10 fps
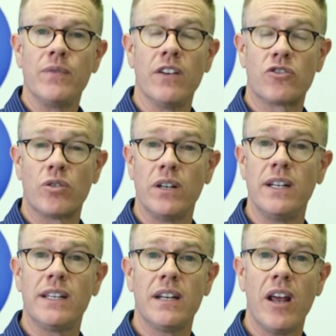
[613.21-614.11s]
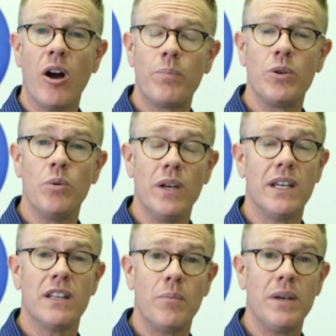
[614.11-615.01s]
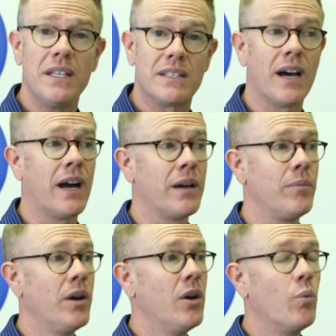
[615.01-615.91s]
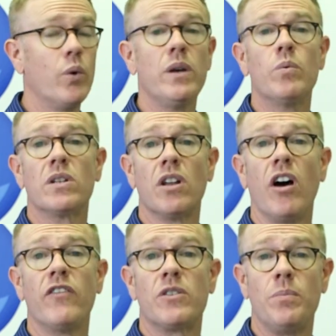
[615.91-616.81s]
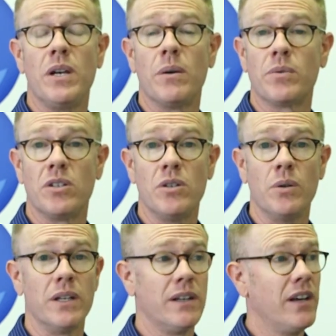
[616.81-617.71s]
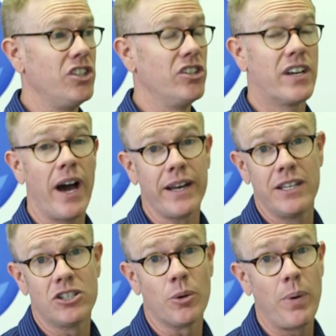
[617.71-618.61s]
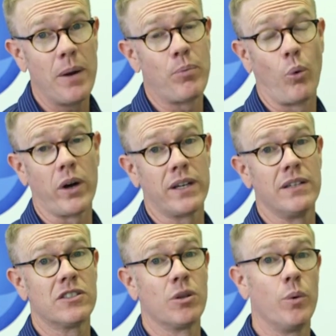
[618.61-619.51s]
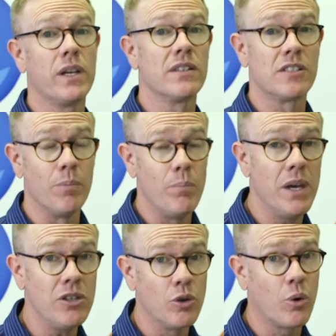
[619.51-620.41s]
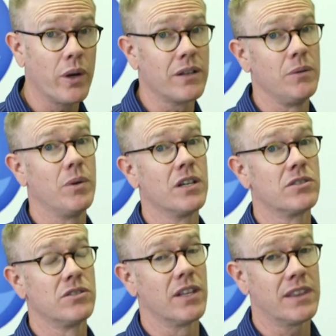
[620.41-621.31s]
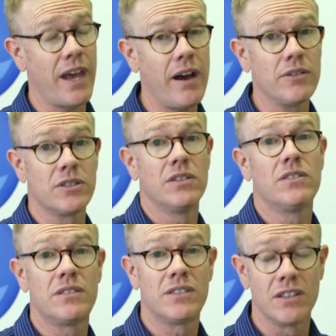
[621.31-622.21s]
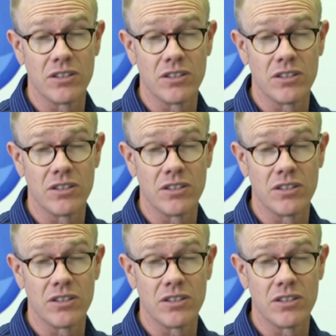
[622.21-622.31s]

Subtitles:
If Trinity can help you in the meantime, we would love to be able to do it. You got to get your paperwork in so we could submit you quickly, because there's thousands